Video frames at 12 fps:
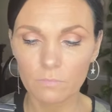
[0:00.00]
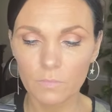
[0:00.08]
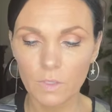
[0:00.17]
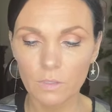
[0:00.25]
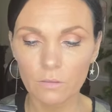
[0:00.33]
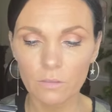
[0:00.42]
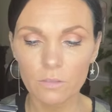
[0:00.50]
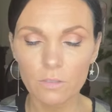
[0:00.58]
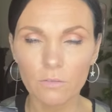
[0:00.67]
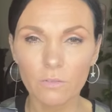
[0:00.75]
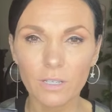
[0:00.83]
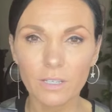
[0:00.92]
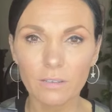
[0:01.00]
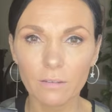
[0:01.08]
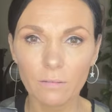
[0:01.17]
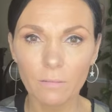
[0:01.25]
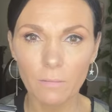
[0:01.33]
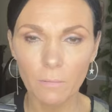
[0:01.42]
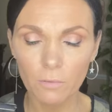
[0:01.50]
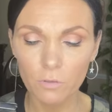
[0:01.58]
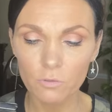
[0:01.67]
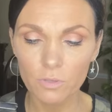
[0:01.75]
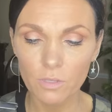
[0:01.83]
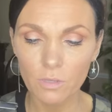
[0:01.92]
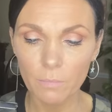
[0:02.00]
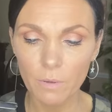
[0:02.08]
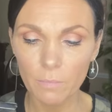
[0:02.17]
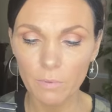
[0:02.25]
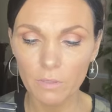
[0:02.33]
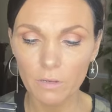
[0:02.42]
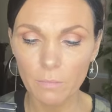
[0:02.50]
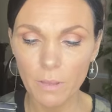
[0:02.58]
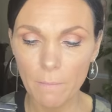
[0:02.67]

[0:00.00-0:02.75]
Yeah, let's see if we can loosen them up a little bit.